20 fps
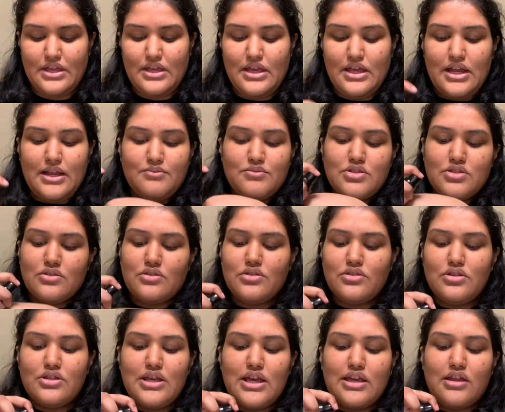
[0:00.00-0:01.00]
I'm just going to
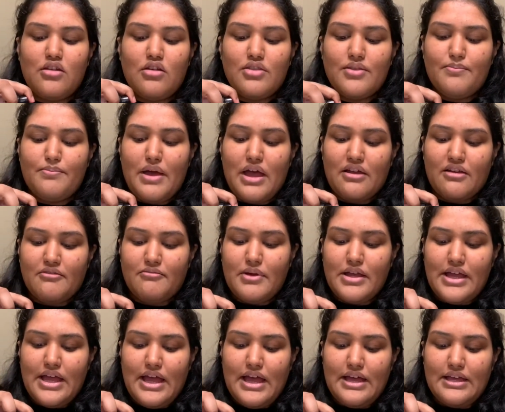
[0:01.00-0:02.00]
take it on the back of my
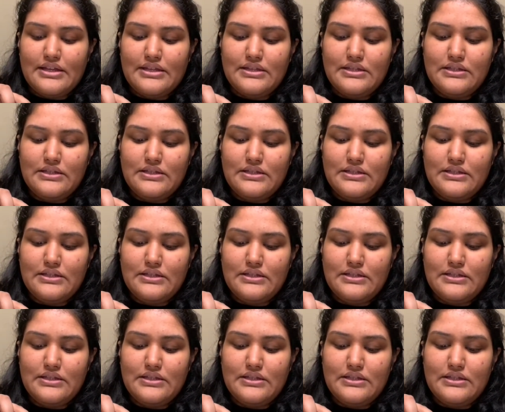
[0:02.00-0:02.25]
hand,